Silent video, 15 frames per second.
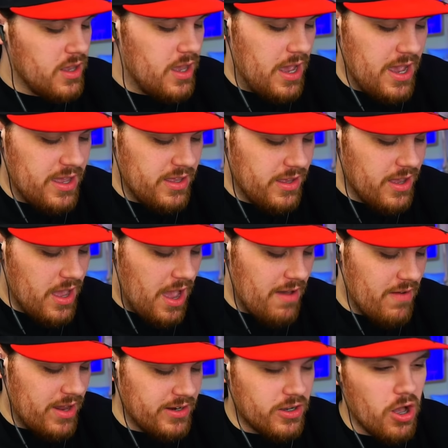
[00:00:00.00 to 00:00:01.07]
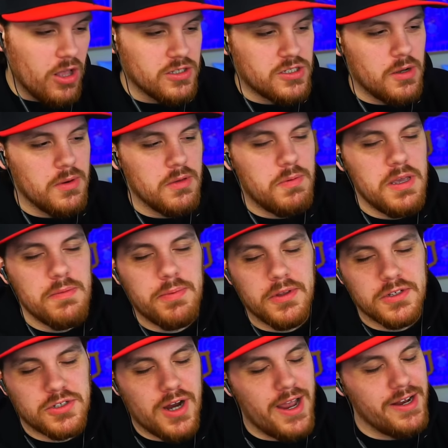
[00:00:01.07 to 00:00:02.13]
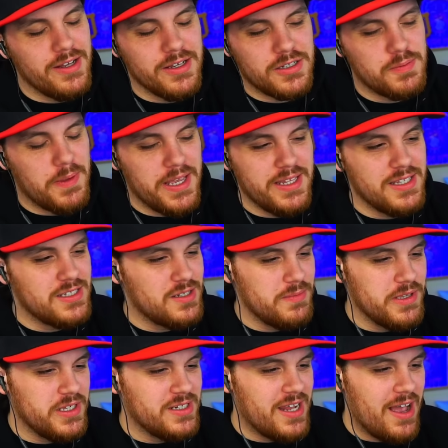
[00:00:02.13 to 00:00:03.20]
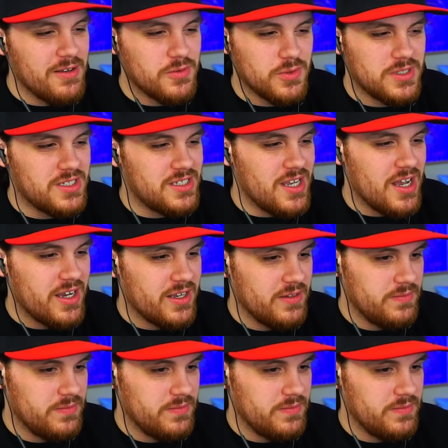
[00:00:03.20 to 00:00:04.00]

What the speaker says: I've had to call so many people trying to explain this a million times. It would suck.